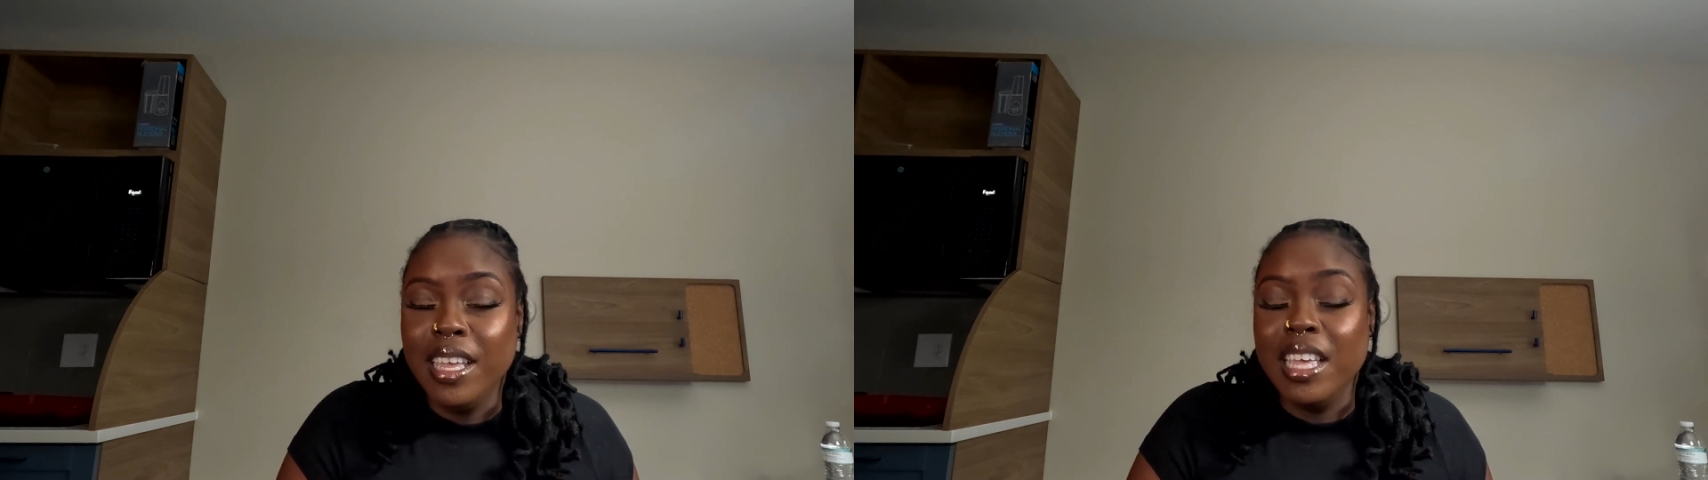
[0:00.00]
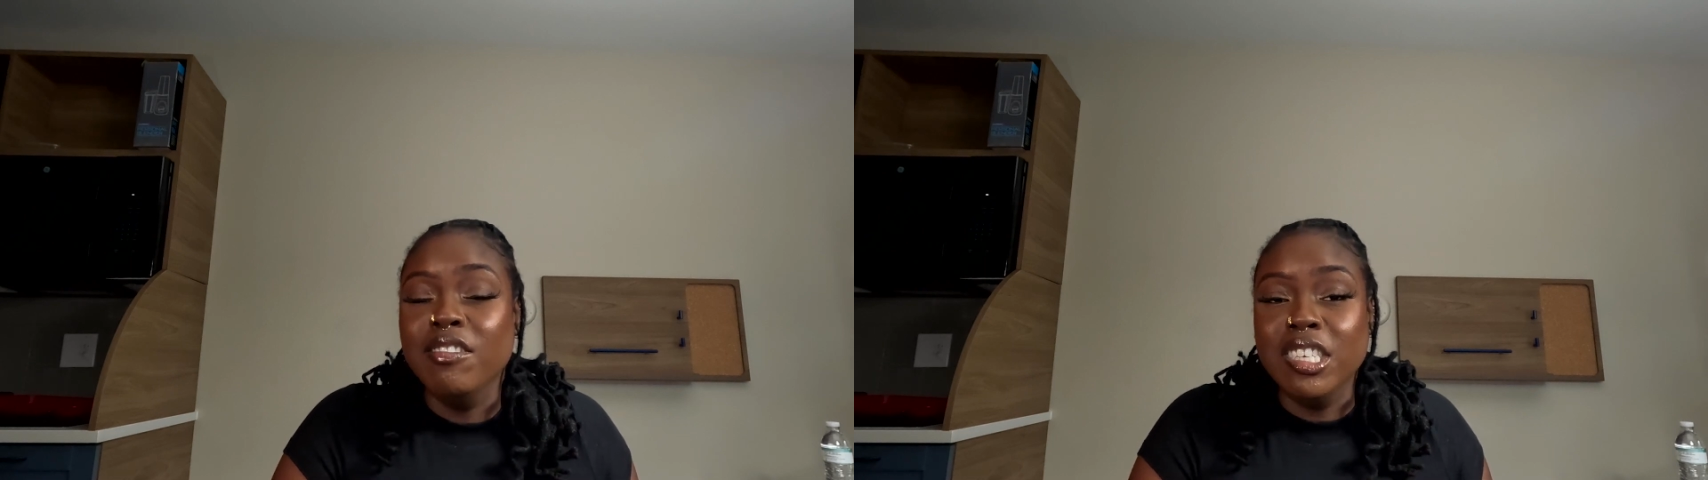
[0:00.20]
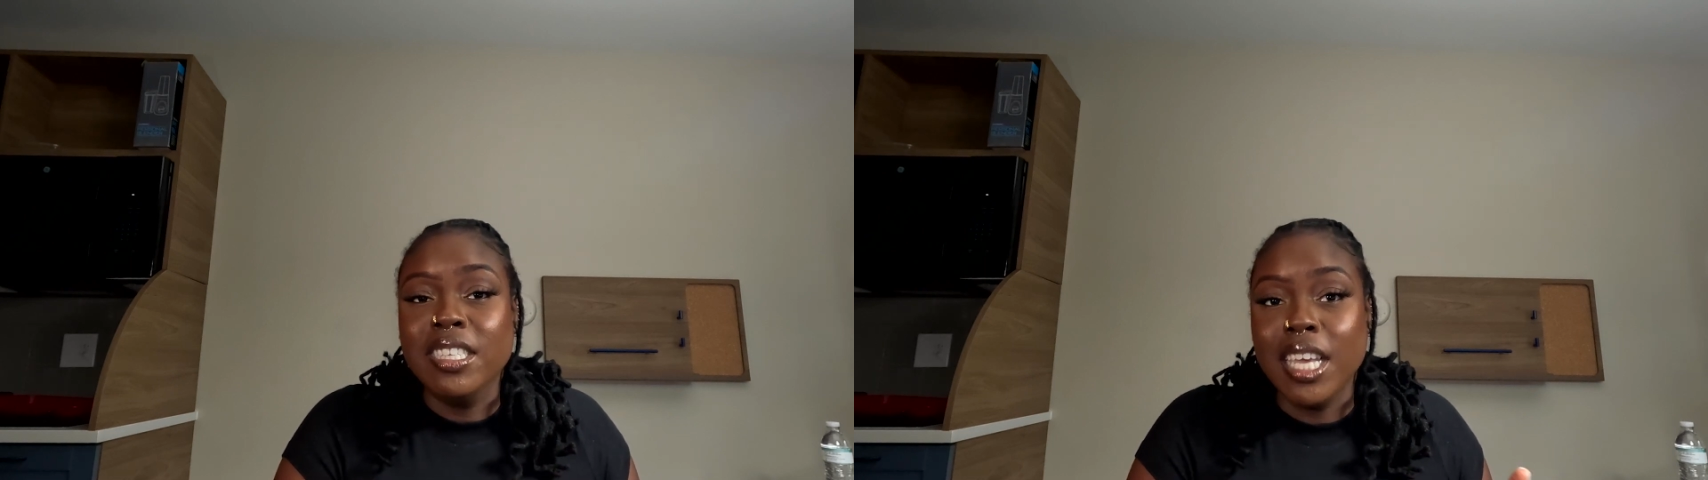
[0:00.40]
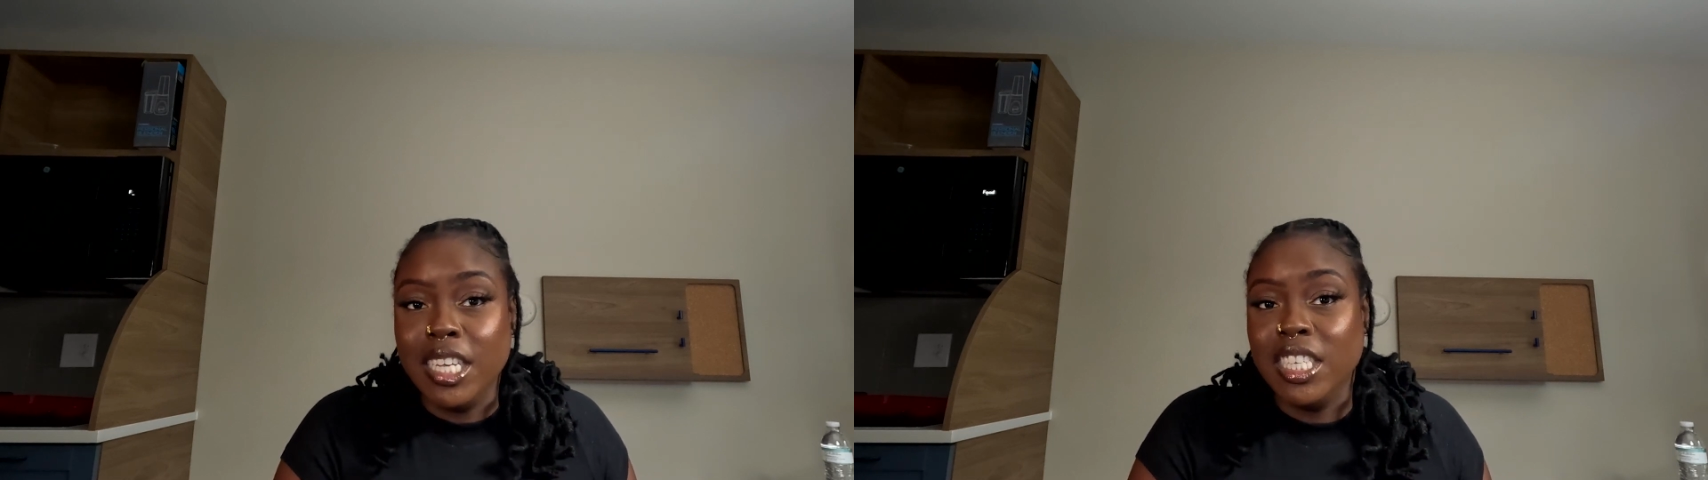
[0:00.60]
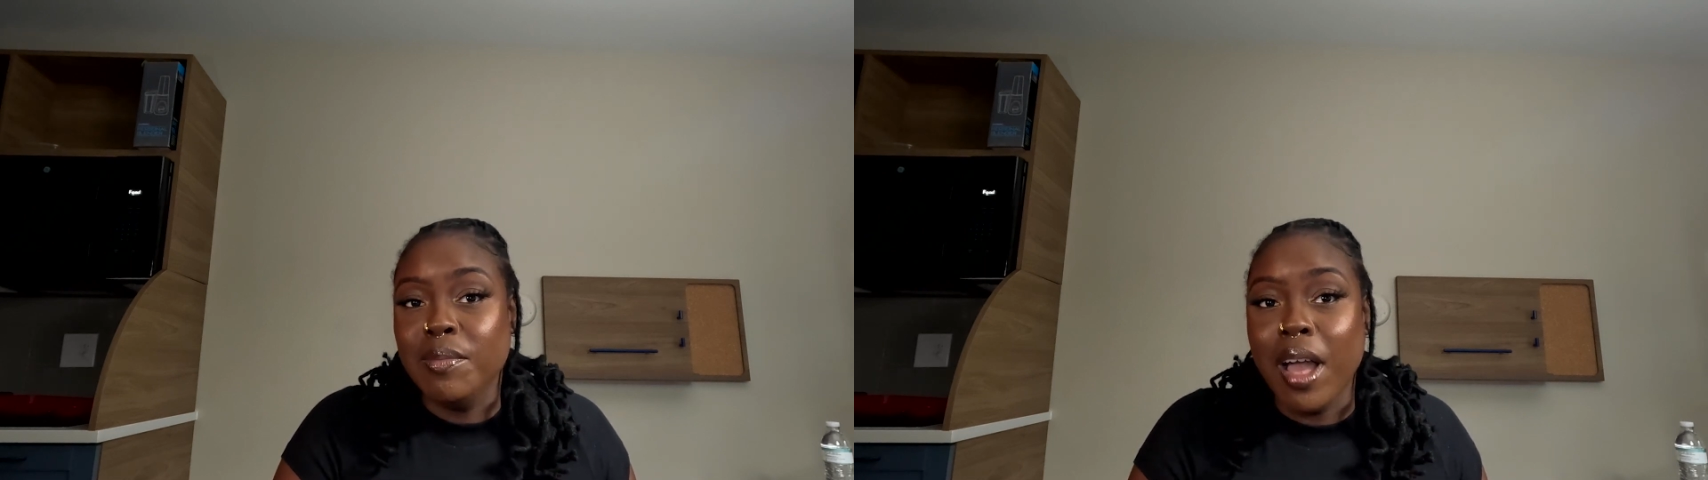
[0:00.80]
If she's
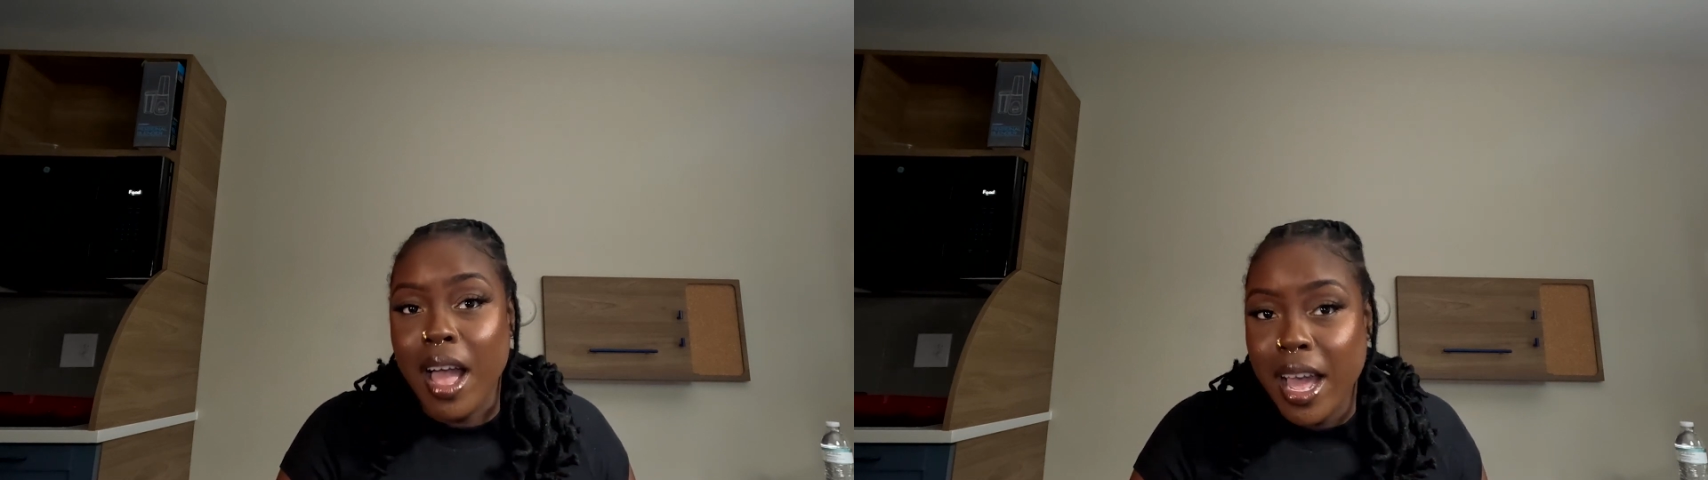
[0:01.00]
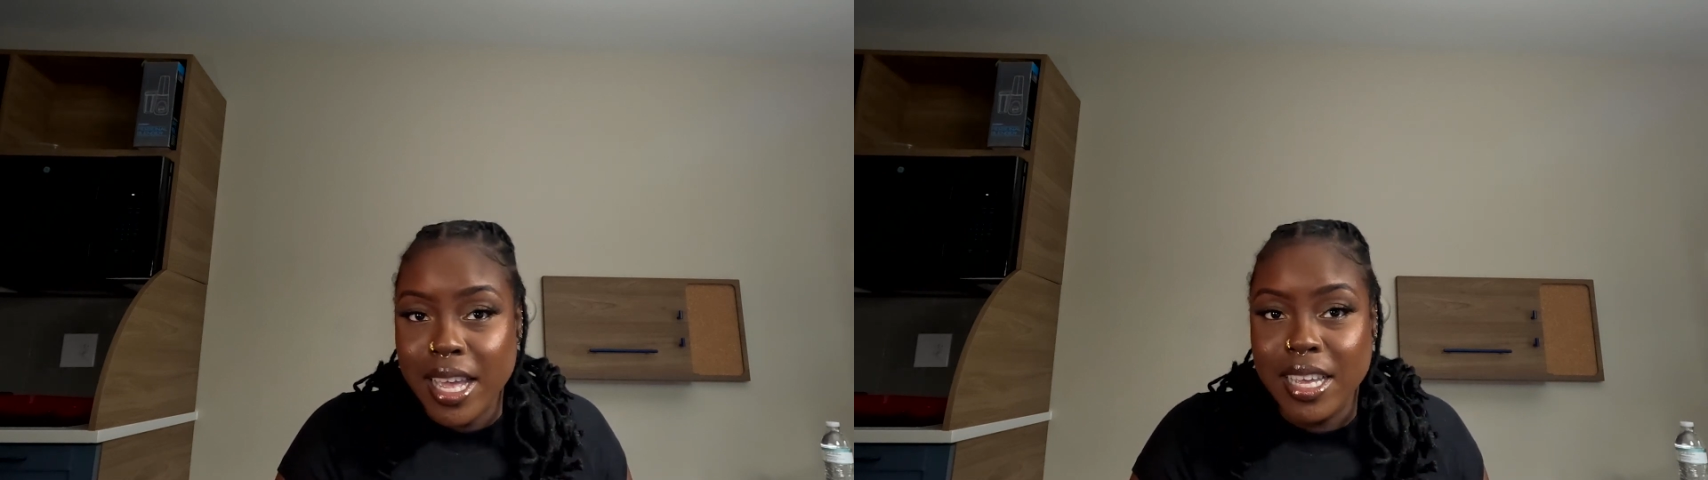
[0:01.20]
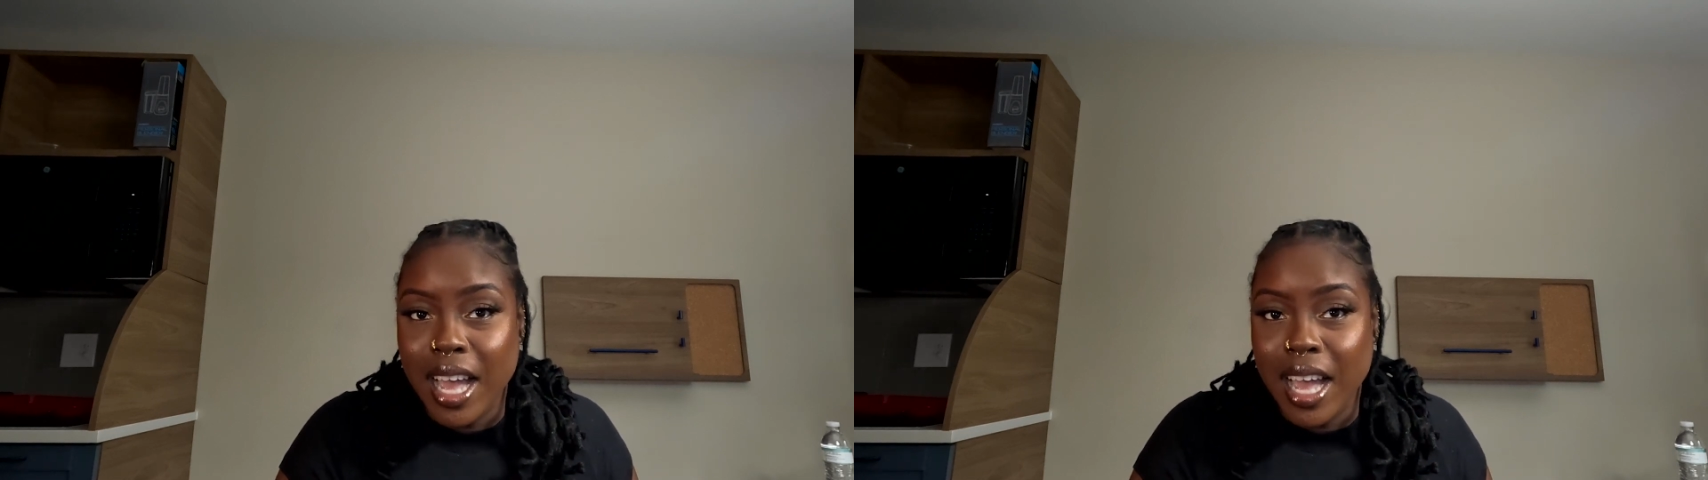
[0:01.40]
saying she my height,